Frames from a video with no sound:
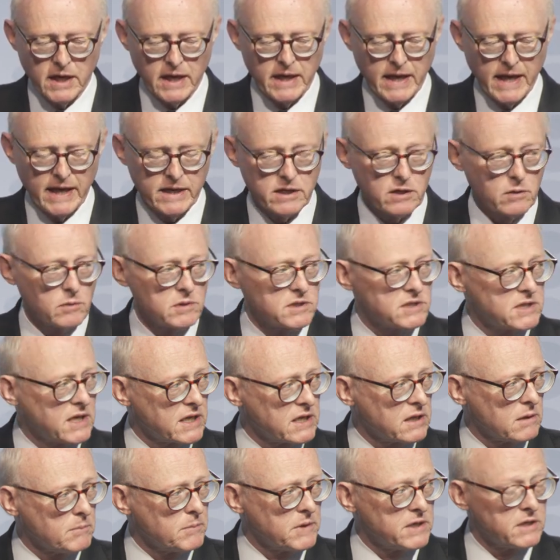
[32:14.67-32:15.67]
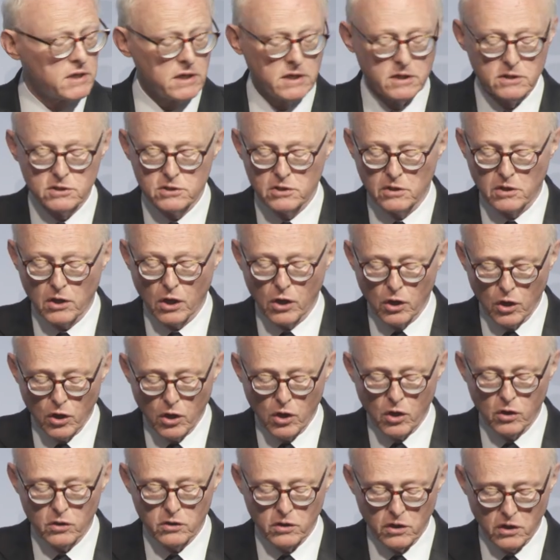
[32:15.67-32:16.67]
an adequate settlement, and it took a
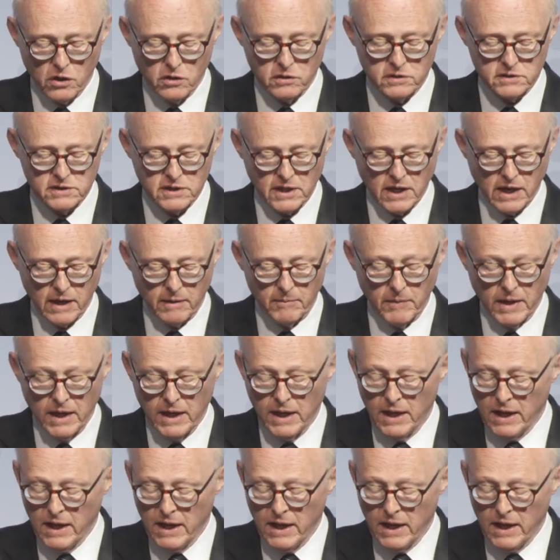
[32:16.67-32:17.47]
long, long time.